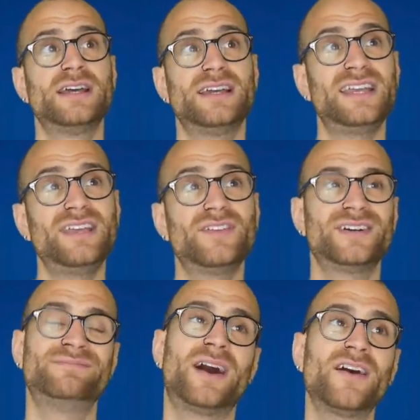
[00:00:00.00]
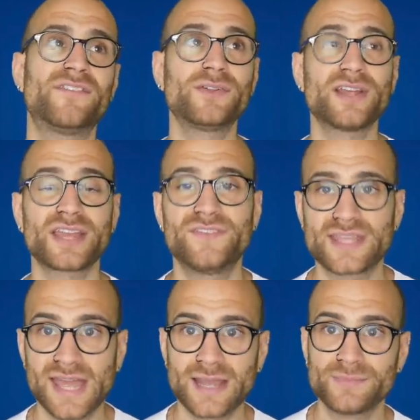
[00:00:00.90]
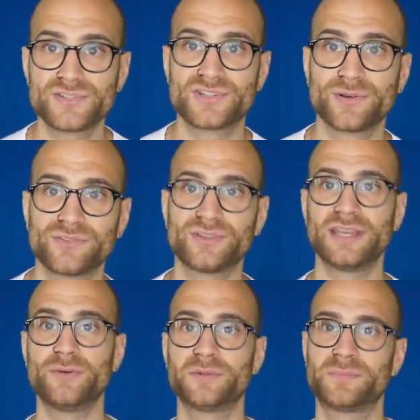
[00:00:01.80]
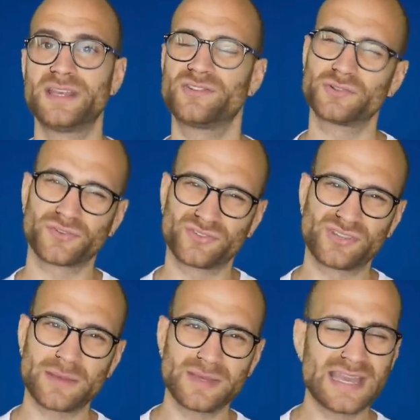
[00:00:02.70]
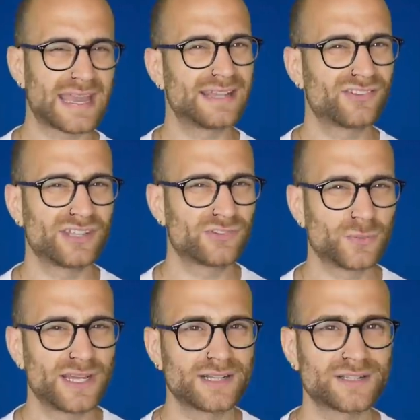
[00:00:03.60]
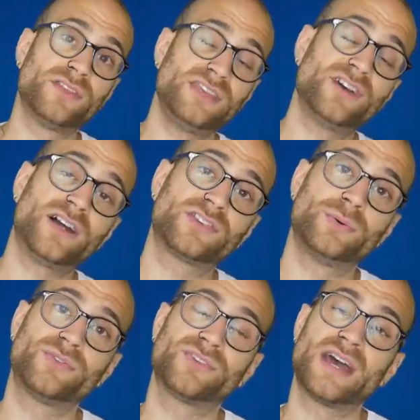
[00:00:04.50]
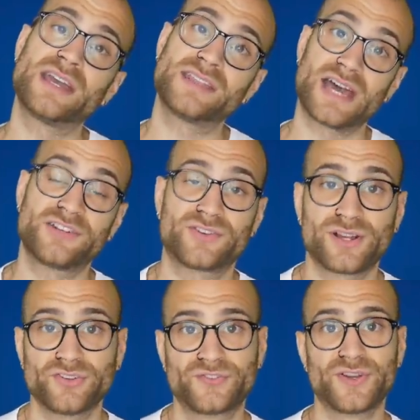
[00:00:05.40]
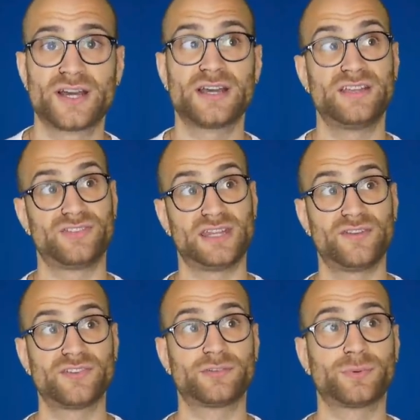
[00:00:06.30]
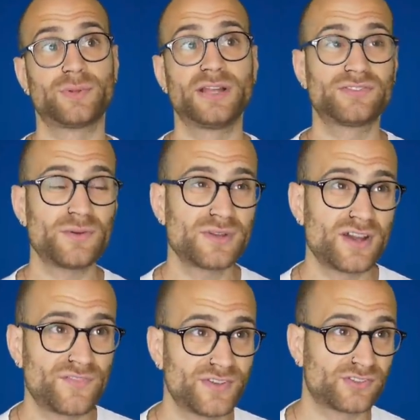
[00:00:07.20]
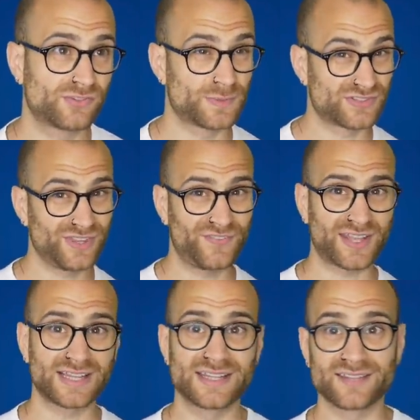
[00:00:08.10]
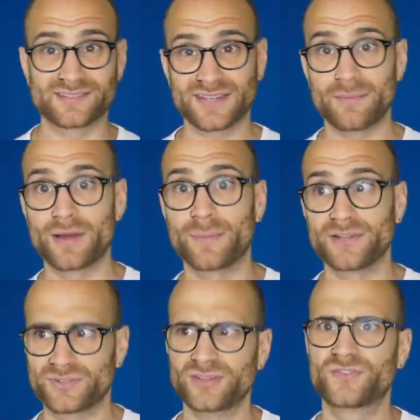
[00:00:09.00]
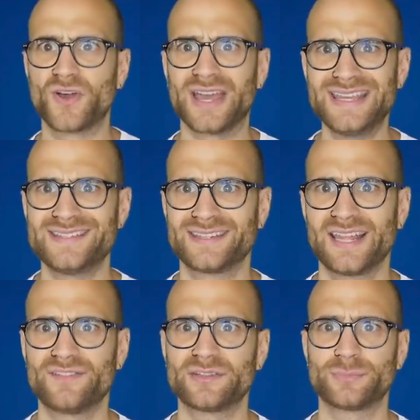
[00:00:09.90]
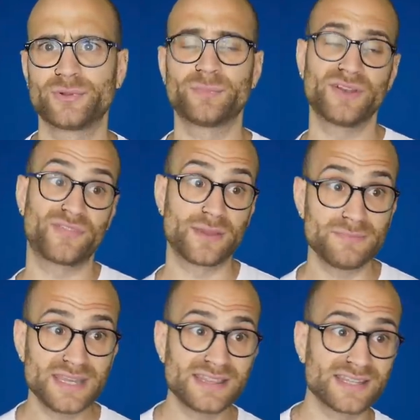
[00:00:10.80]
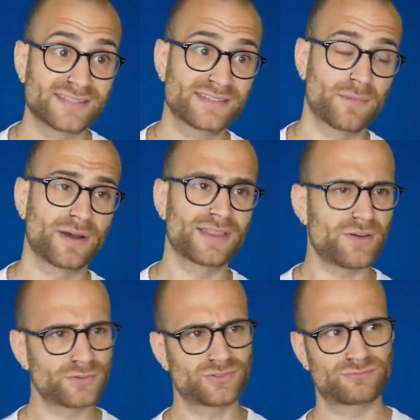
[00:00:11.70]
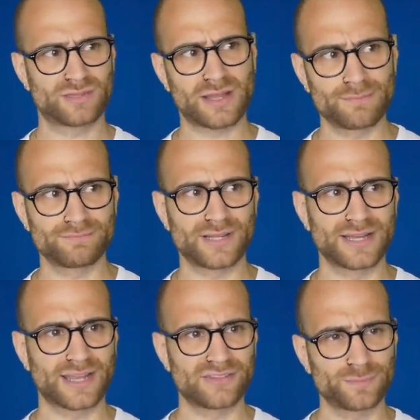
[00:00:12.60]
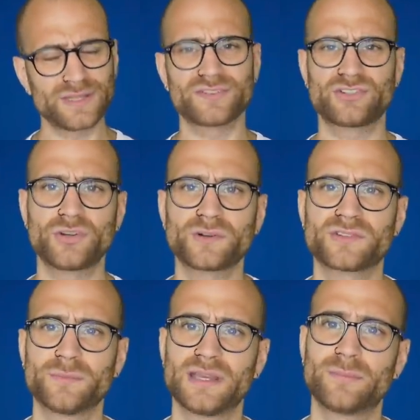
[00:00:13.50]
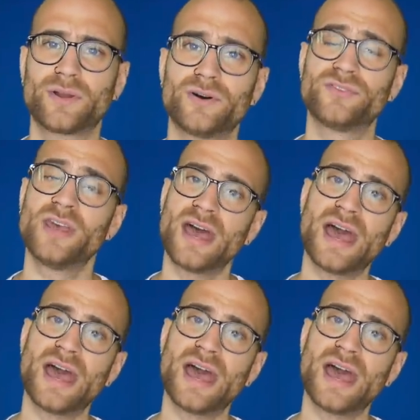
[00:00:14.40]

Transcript: even, I feel like if he came to Chelsea, it would be sort of semi against his will. These articles saying that a transfer is inevitable, I don't know if it's specifically this summer, but a transfer is inevitable. But if they mean this summer, that would come like as a bit of a shock to me because